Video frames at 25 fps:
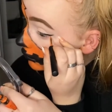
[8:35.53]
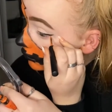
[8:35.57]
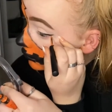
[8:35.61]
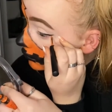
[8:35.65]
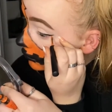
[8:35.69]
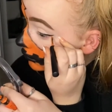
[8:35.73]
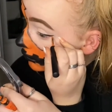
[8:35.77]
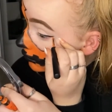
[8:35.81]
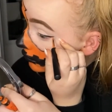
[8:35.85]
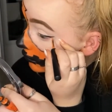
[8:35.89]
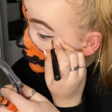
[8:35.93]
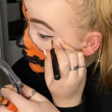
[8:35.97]
going to
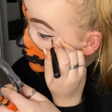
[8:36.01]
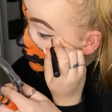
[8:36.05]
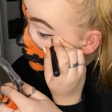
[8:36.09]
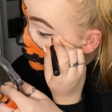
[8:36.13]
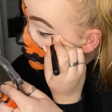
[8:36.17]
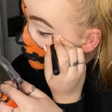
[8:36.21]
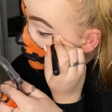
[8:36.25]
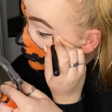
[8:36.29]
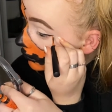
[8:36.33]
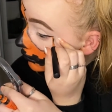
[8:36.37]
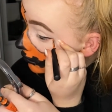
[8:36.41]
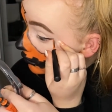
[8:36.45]
use the orange
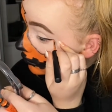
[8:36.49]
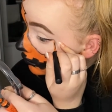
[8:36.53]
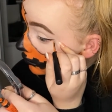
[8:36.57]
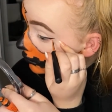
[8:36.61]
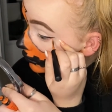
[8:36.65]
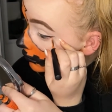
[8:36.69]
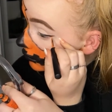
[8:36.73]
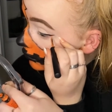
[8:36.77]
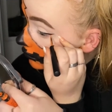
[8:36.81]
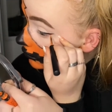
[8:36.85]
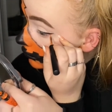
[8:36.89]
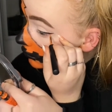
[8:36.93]

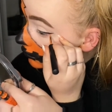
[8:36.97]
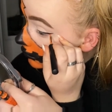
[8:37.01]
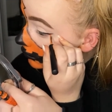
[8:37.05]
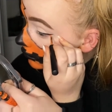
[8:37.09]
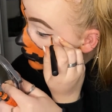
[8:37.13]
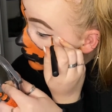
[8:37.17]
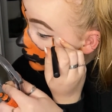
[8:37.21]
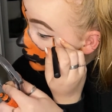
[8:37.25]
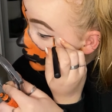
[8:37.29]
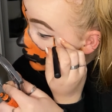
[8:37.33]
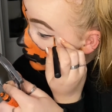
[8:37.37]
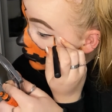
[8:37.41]
shade,
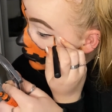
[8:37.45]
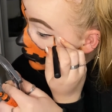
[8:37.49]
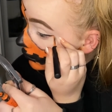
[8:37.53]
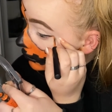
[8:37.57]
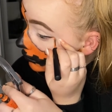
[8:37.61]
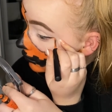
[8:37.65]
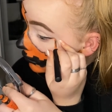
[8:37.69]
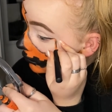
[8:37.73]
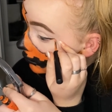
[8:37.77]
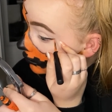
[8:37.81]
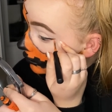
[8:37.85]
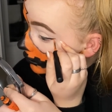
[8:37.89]
and I'm
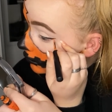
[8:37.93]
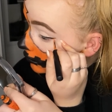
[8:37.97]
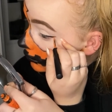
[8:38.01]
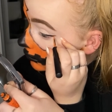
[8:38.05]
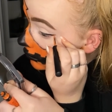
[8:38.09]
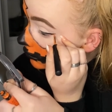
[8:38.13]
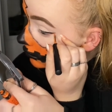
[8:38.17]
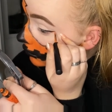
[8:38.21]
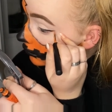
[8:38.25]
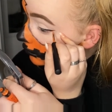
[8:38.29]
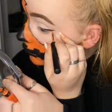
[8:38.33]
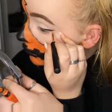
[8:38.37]
just
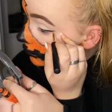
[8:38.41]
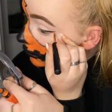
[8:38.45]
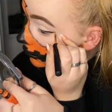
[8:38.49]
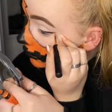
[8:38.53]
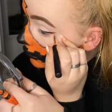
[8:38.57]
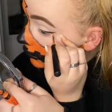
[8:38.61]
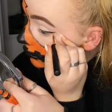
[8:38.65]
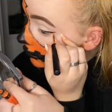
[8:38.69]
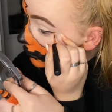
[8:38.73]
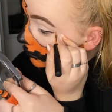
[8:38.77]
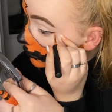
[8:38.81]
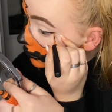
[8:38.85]
doing a very
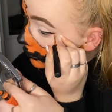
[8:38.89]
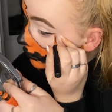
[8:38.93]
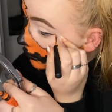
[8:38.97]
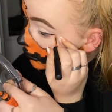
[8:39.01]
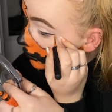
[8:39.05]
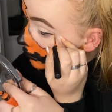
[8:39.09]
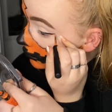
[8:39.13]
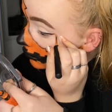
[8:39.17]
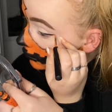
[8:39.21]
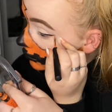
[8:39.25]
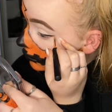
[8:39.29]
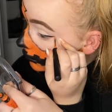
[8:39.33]
small
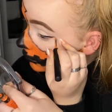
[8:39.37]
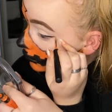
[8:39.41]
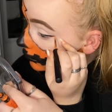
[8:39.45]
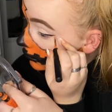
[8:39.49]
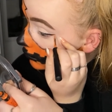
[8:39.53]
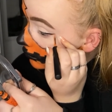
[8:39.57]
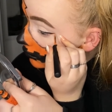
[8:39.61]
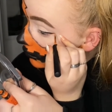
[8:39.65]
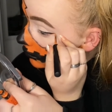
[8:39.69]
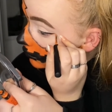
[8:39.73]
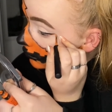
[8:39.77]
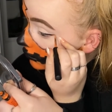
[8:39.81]

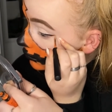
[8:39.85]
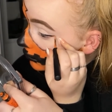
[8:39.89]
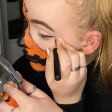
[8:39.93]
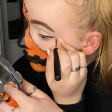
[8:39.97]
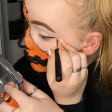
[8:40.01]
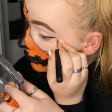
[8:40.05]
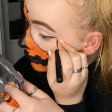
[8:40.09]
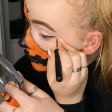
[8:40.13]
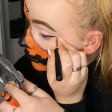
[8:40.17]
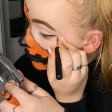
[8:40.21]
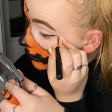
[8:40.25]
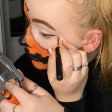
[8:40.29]
line
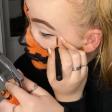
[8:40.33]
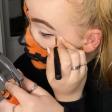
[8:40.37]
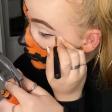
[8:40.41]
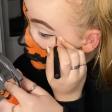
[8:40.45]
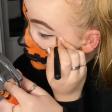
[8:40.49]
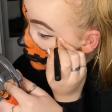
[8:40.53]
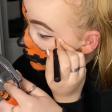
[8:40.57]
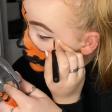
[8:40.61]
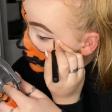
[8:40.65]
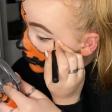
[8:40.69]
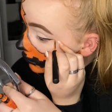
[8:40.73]
across the edge of